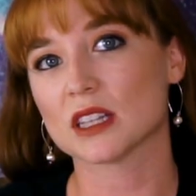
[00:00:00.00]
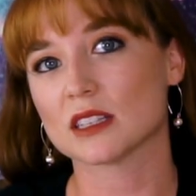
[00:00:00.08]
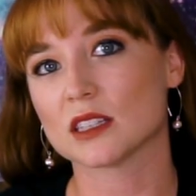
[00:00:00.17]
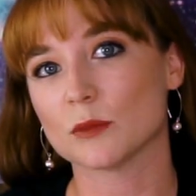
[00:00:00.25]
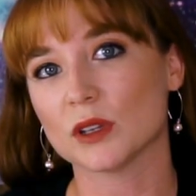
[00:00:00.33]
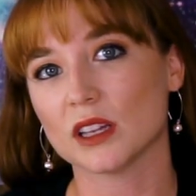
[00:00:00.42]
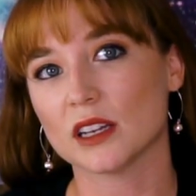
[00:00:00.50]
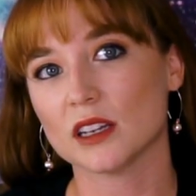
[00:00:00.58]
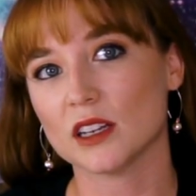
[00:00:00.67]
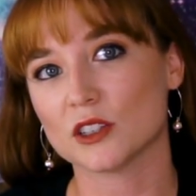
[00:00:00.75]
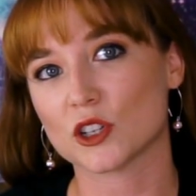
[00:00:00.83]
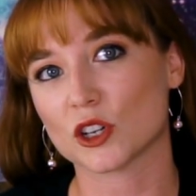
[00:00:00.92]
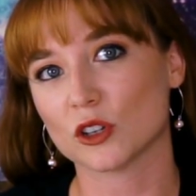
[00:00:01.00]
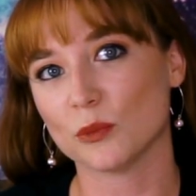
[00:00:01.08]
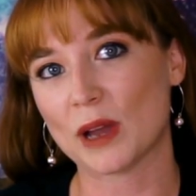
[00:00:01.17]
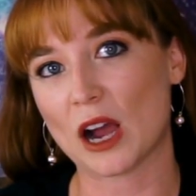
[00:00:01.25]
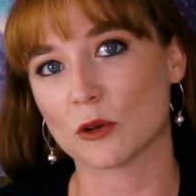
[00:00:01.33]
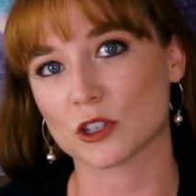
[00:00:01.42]
to the simulated internal
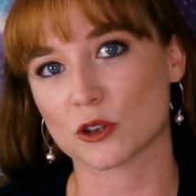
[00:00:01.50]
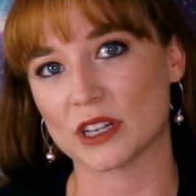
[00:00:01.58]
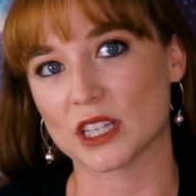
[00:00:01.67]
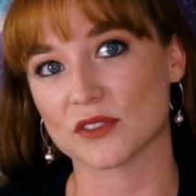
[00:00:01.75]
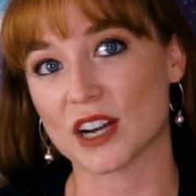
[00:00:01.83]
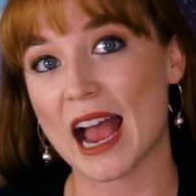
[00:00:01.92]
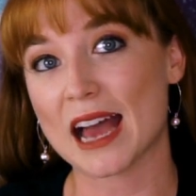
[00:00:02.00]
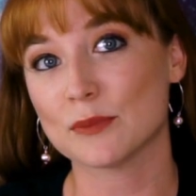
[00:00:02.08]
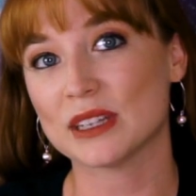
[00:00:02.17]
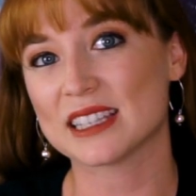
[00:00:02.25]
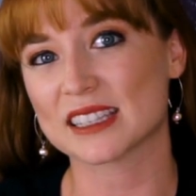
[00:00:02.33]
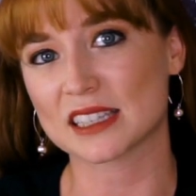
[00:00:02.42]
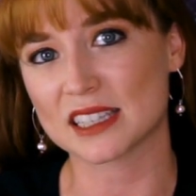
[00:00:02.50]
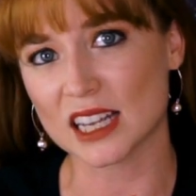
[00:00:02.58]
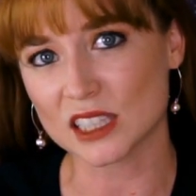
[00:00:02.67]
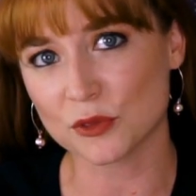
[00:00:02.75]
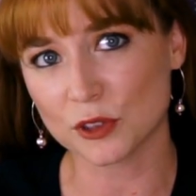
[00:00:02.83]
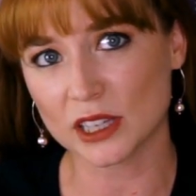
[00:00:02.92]
power transfer had been
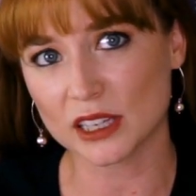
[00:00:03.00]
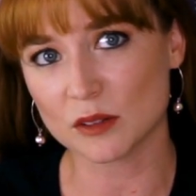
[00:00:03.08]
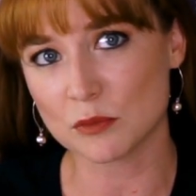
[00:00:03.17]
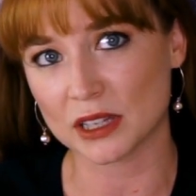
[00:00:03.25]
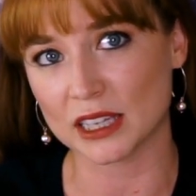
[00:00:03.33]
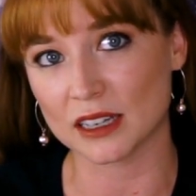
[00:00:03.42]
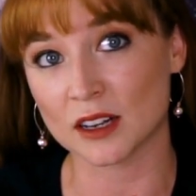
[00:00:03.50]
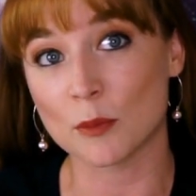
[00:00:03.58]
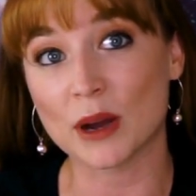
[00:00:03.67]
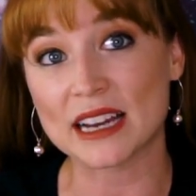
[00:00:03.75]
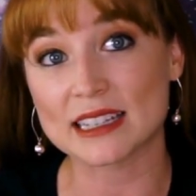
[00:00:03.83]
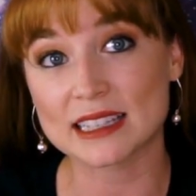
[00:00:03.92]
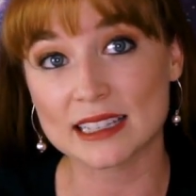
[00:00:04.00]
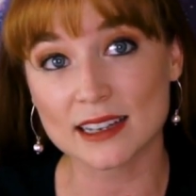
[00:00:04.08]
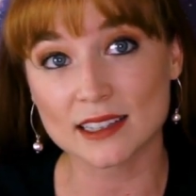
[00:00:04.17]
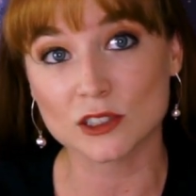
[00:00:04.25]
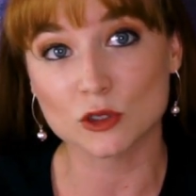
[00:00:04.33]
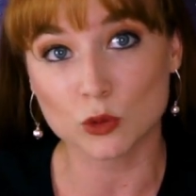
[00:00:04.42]
successfully completed by
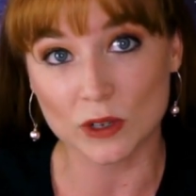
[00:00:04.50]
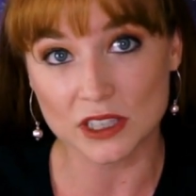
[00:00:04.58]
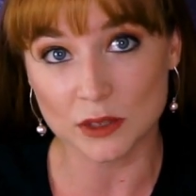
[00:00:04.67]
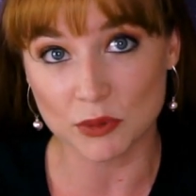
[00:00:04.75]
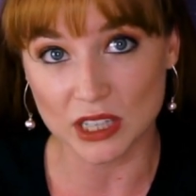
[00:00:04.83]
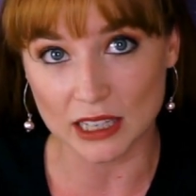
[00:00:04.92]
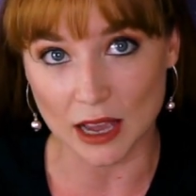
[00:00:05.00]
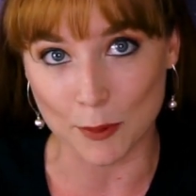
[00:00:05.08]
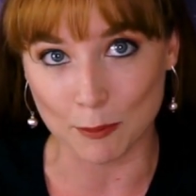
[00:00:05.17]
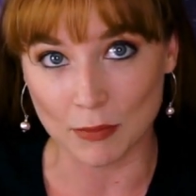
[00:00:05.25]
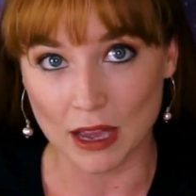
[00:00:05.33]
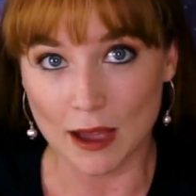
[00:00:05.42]
6:20 p.m.